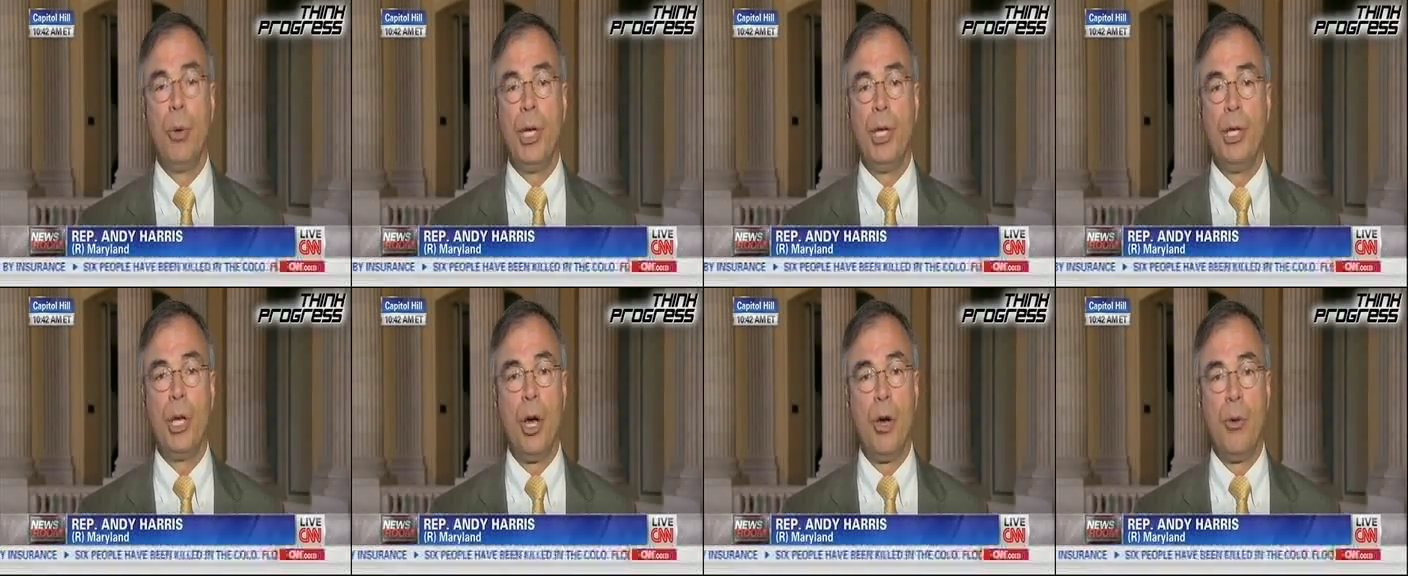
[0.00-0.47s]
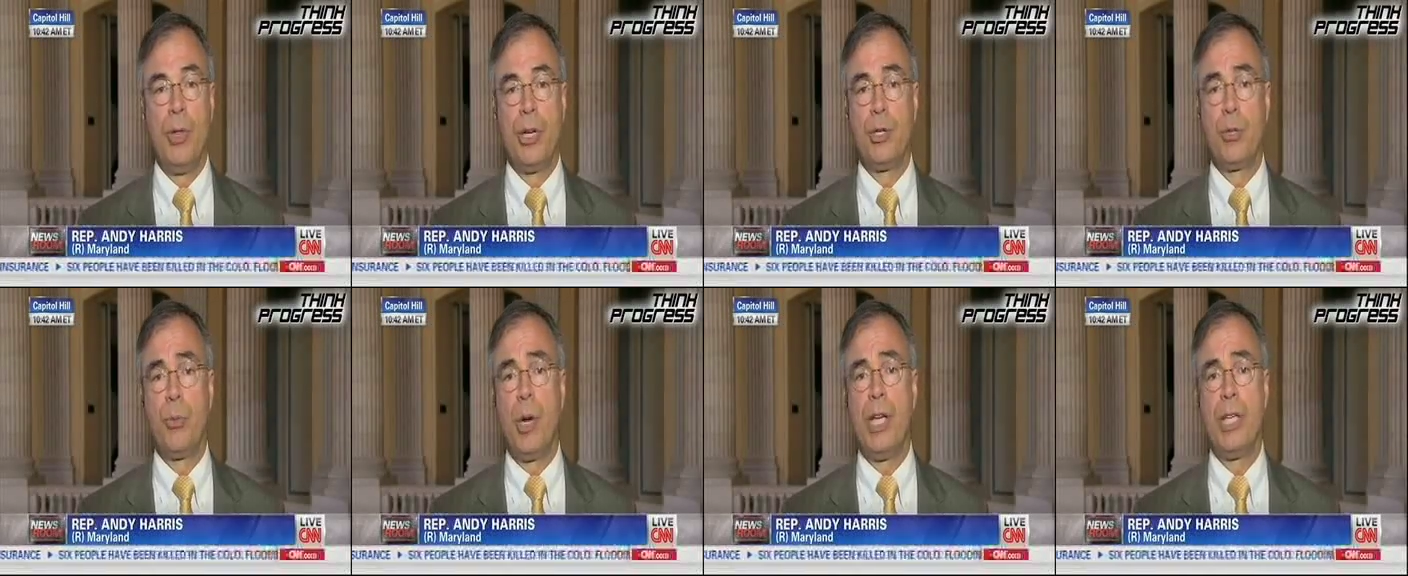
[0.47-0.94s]
We know
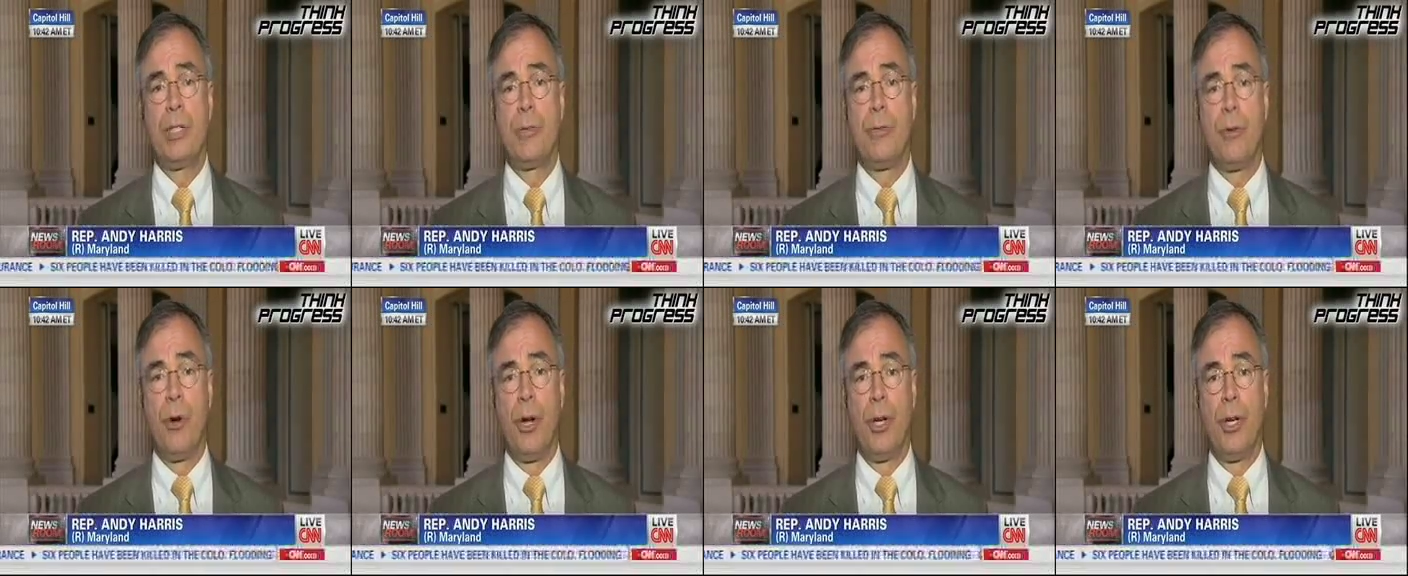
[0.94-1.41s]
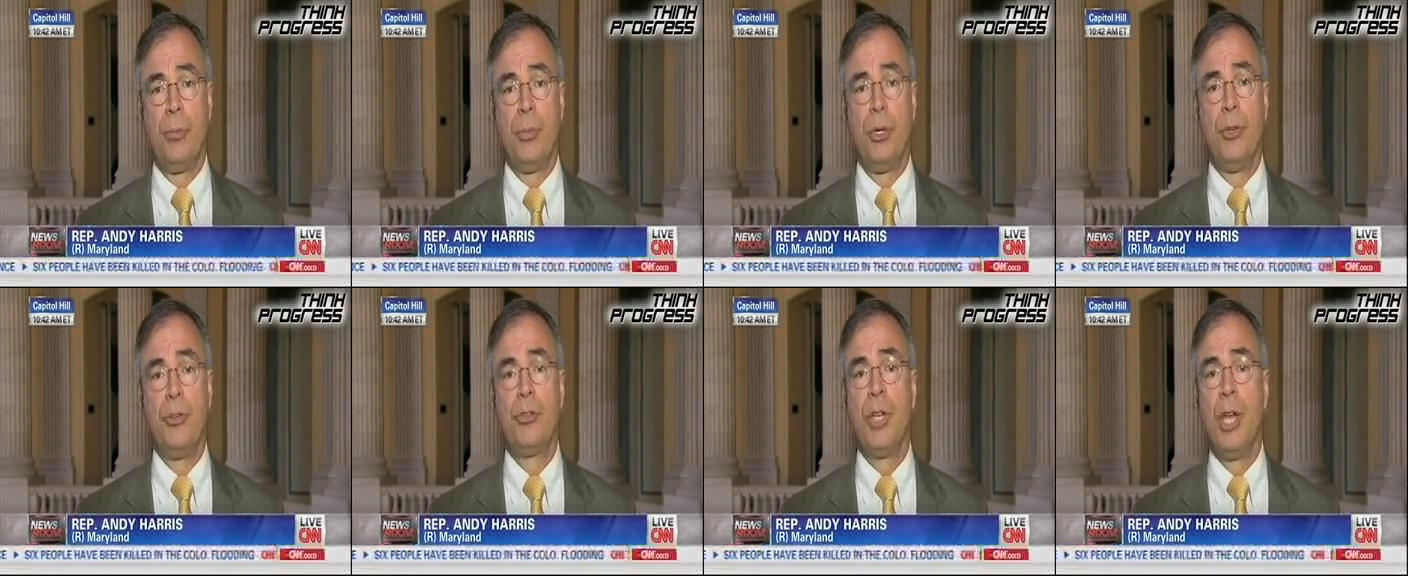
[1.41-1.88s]
there's waste, fraud, and
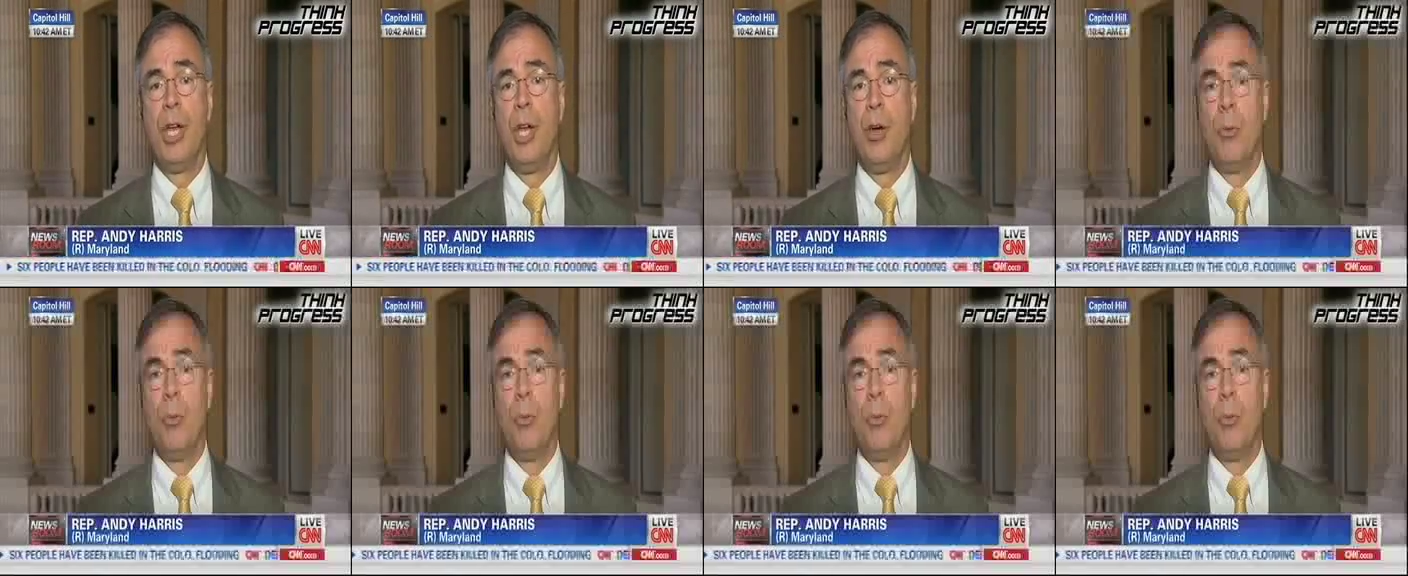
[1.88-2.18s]
abuse.